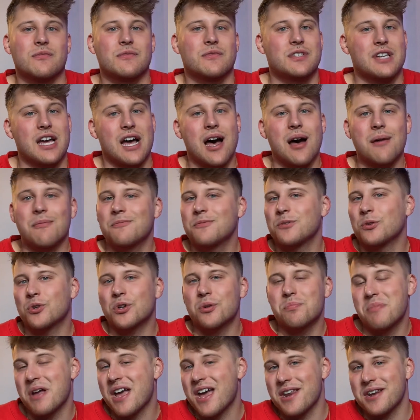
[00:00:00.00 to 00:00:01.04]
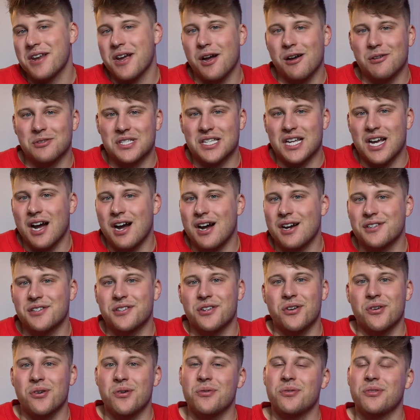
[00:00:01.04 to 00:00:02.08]
top floor penthouse
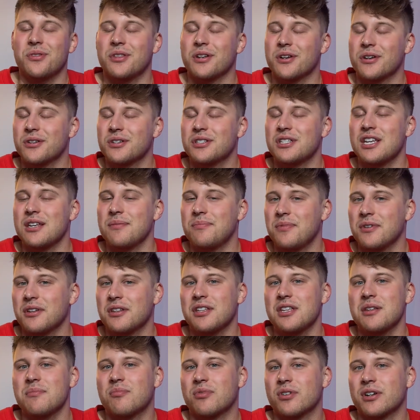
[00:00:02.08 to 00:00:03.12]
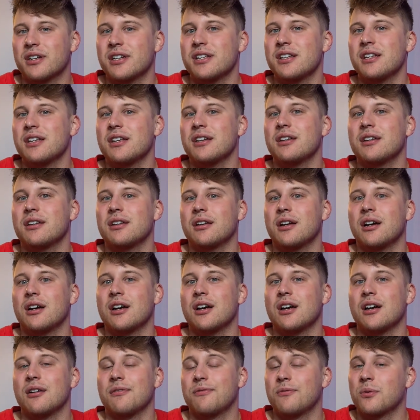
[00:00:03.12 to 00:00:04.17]
condo, they're typically pretty
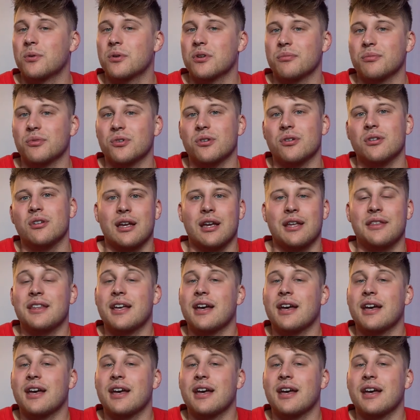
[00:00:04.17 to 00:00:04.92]
affordable. And